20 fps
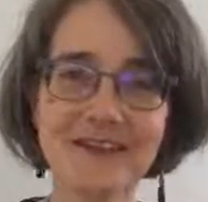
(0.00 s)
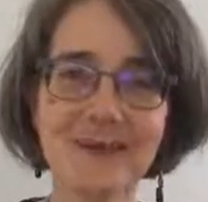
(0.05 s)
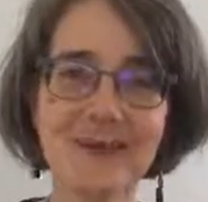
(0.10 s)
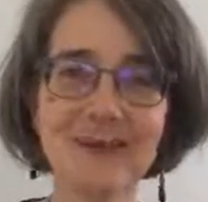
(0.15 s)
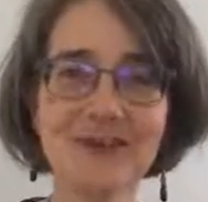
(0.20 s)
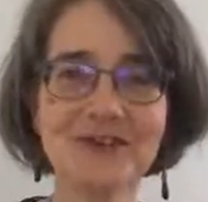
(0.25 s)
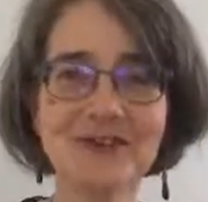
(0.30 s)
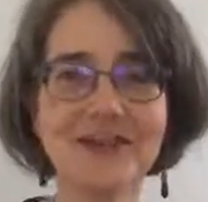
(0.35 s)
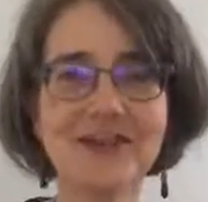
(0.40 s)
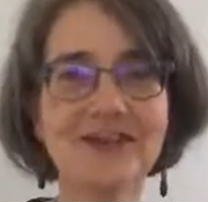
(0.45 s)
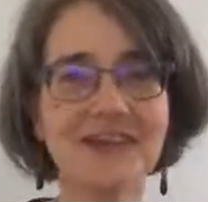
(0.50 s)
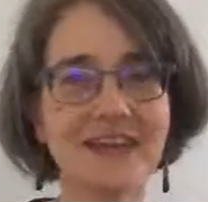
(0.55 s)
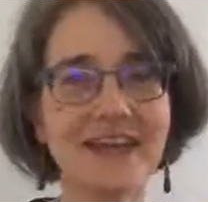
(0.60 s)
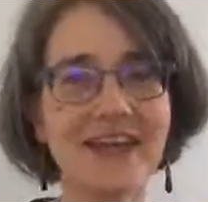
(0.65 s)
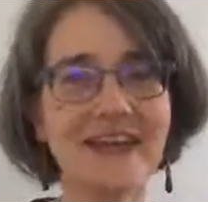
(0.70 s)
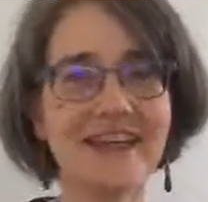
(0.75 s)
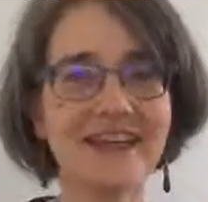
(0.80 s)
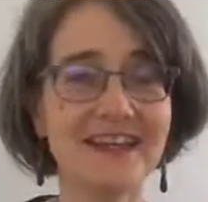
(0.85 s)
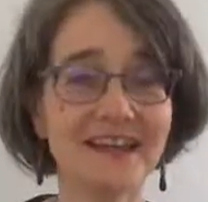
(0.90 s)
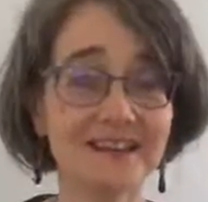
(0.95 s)
You're not just
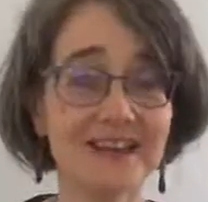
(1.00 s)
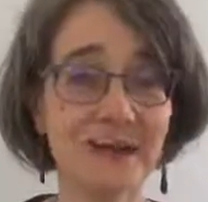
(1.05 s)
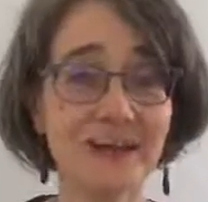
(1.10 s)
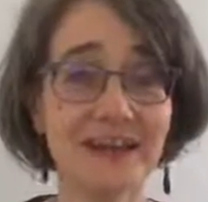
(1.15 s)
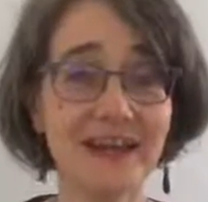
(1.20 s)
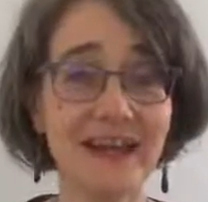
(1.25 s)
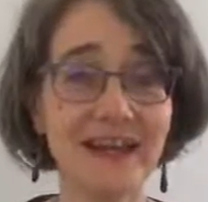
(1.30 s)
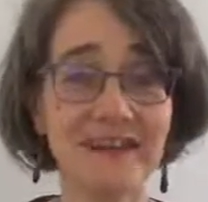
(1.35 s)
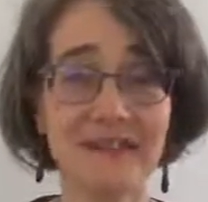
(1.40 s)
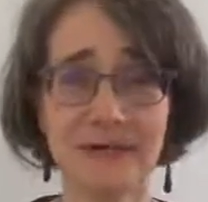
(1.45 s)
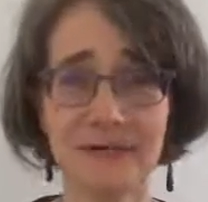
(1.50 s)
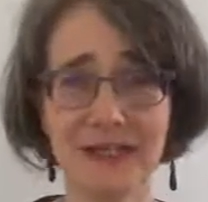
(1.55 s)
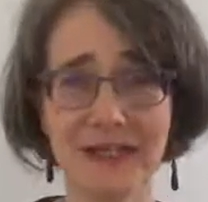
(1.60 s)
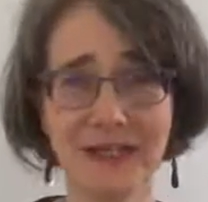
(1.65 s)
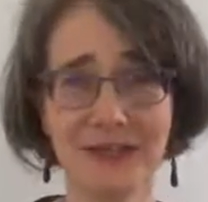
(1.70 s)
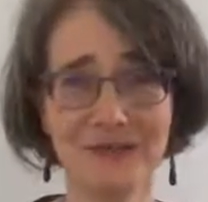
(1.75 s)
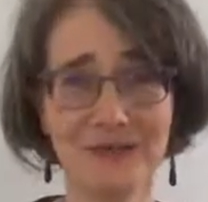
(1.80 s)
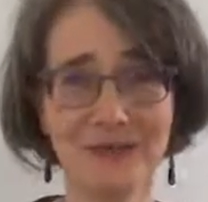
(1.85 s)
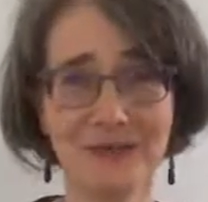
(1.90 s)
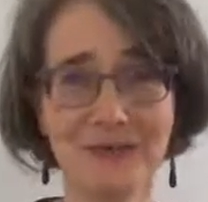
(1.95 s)
saying it's okay to be
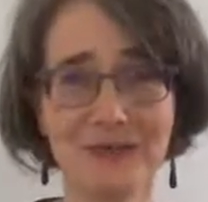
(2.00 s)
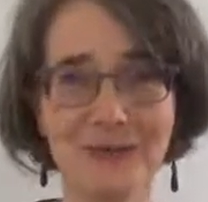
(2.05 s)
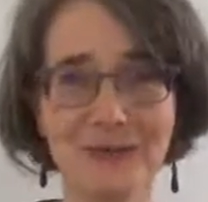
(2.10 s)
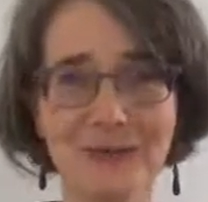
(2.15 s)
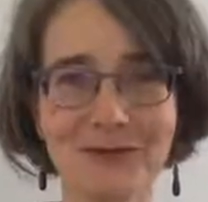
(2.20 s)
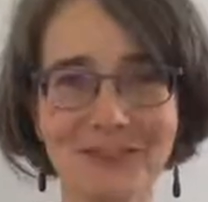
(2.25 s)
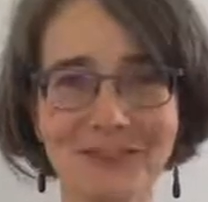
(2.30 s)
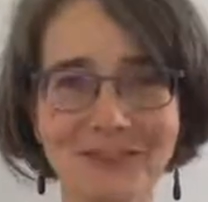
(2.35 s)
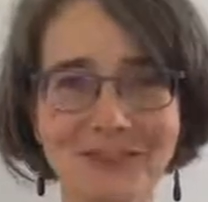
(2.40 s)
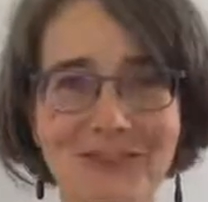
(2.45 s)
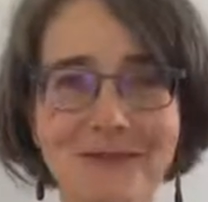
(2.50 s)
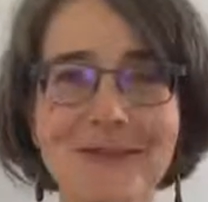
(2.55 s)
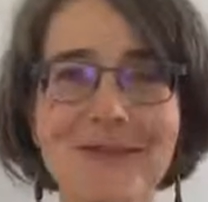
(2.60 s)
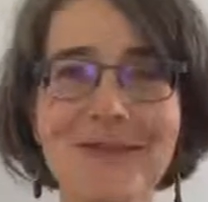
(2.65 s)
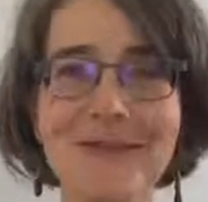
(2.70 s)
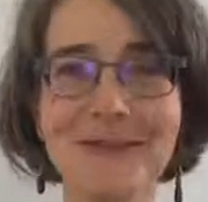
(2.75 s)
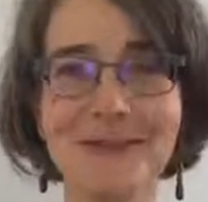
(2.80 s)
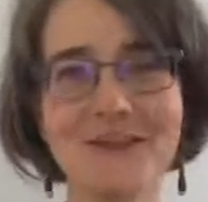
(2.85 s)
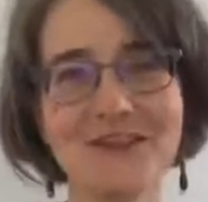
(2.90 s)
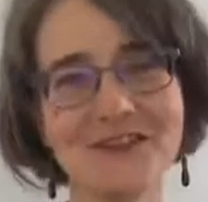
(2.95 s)
angry, but you're giving
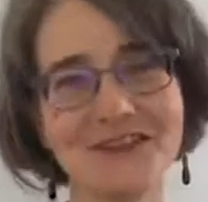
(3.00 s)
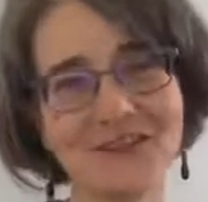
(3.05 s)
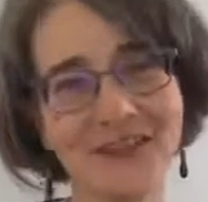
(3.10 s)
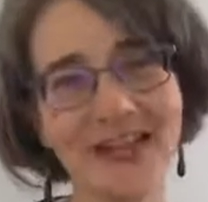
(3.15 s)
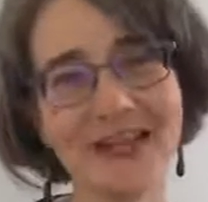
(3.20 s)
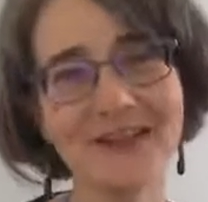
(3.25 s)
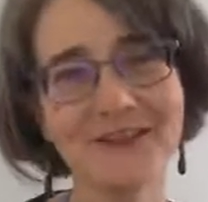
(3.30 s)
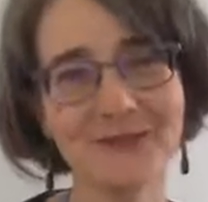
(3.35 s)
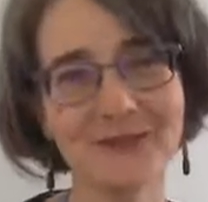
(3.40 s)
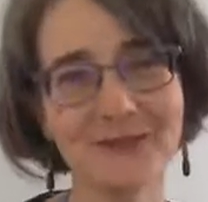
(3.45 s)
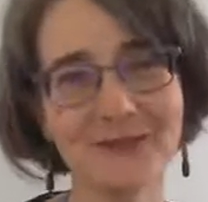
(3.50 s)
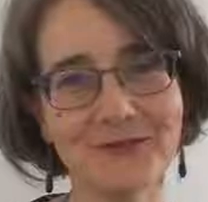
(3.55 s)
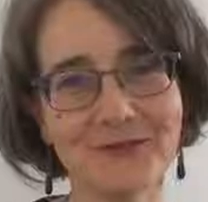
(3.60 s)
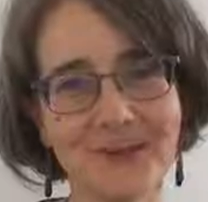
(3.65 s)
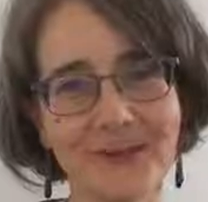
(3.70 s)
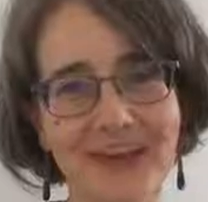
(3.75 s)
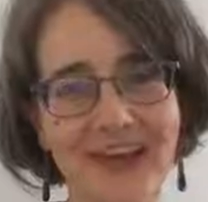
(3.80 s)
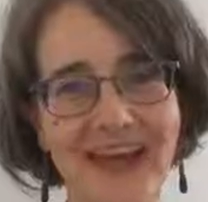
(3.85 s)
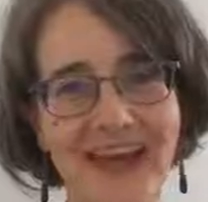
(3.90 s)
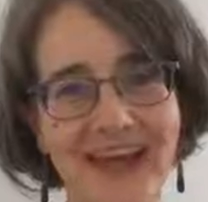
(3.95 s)
them a channel for
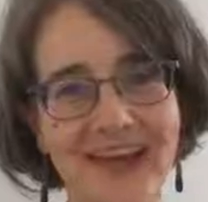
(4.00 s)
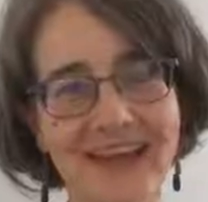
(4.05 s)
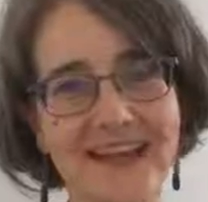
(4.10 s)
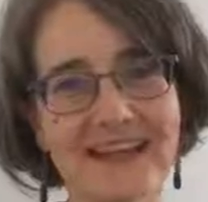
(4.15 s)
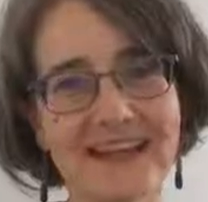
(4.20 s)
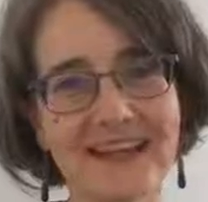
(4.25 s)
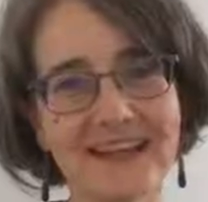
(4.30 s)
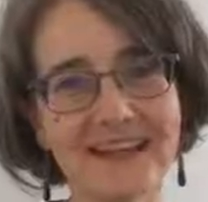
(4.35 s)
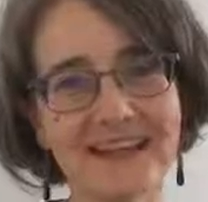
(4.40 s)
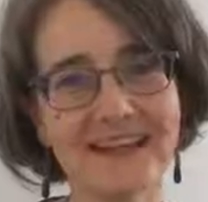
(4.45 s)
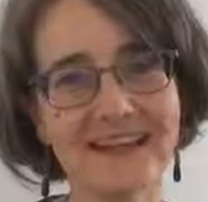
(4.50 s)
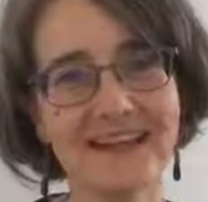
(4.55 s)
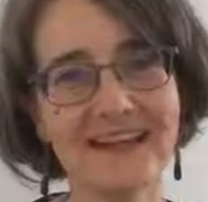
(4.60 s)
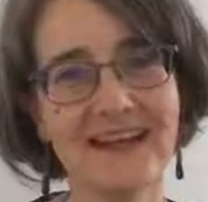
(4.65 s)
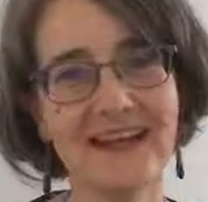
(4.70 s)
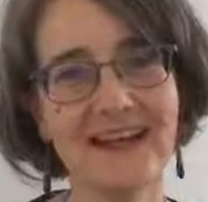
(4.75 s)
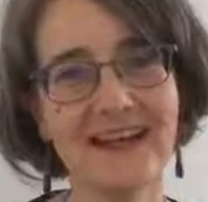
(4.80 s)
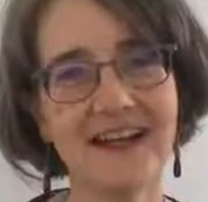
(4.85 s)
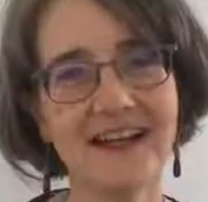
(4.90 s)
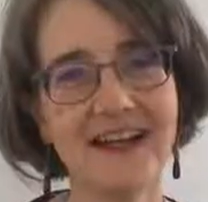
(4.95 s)
that anger
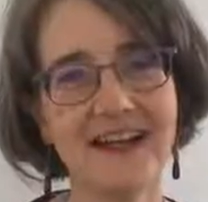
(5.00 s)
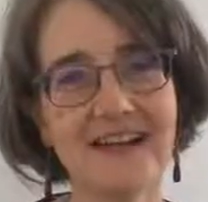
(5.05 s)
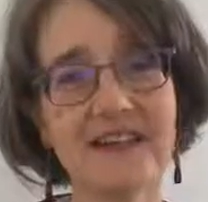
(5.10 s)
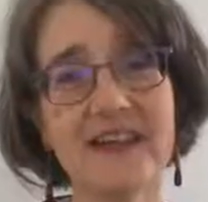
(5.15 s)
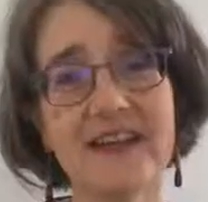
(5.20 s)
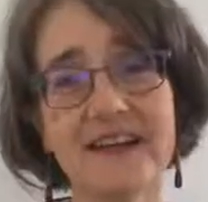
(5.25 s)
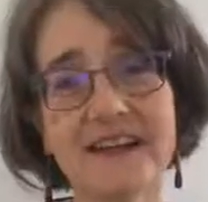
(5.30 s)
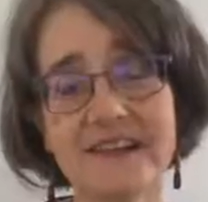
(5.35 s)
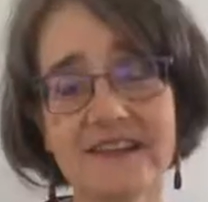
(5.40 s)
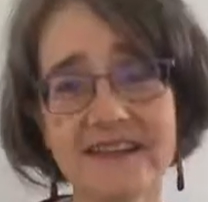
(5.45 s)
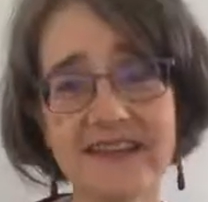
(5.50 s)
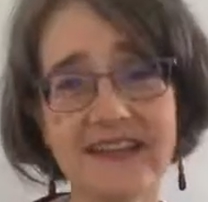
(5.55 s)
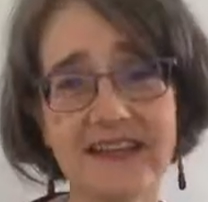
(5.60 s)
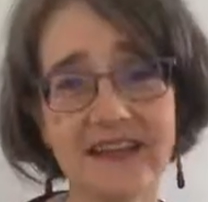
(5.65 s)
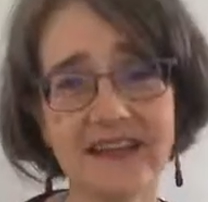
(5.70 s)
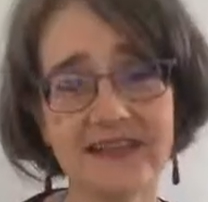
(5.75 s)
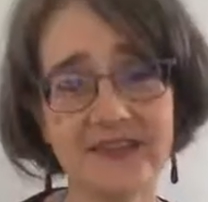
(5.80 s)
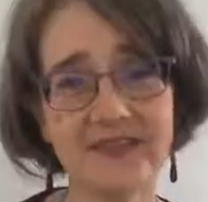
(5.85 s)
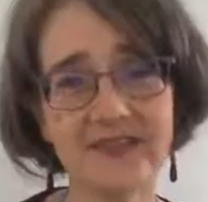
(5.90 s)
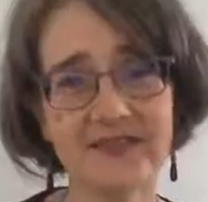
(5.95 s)
that is
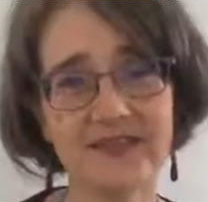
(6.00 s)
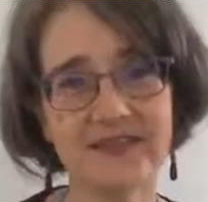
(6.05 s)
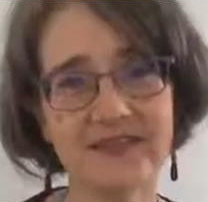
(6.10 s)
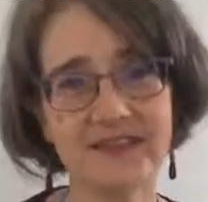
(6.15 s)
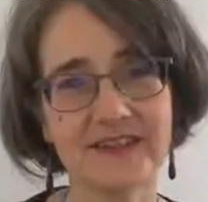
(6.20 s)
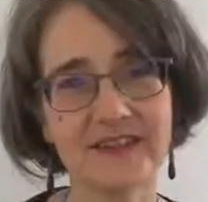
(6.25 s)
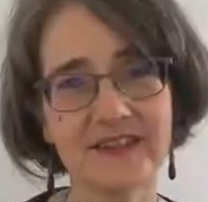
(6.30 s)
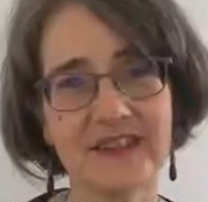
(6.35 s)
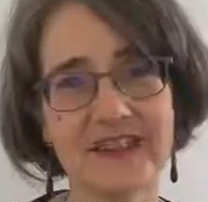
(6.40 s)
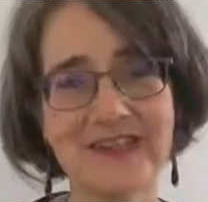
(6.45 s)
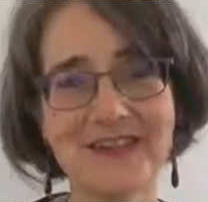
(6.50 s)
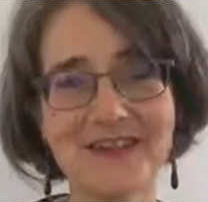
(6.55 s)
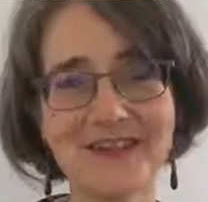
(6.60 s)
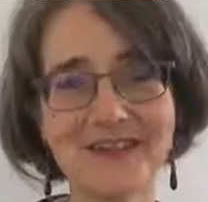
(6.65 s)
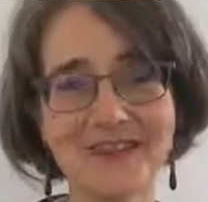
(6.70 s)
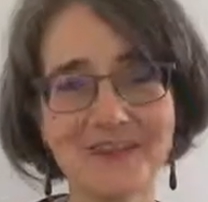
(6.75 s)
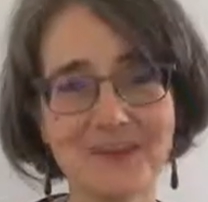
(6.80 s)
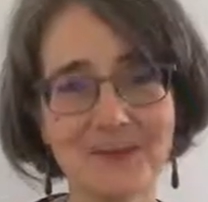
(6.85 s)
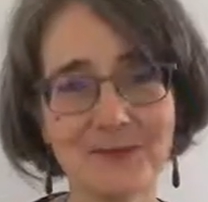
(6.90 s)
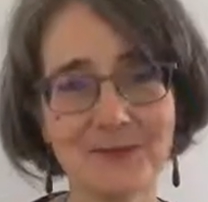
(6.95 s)
safe and
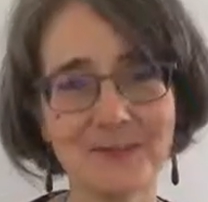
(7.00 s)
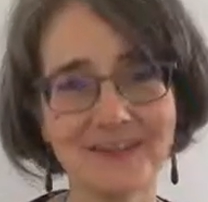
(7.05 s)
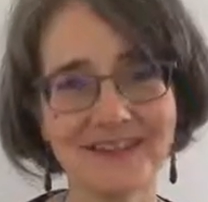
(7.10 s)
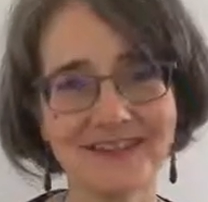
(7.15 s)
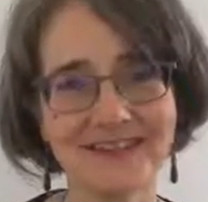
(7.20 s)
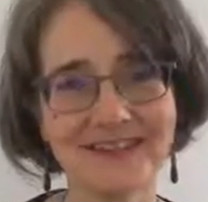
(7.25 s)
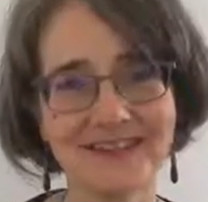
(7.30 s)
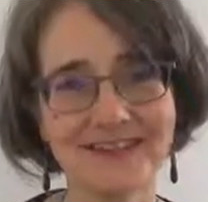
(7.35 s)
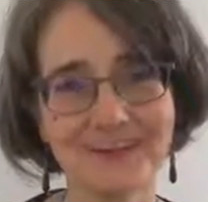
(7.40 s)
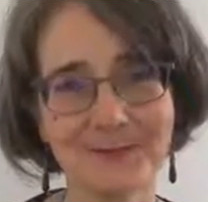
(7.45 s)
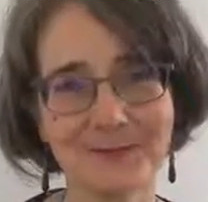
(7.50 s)
legitimate.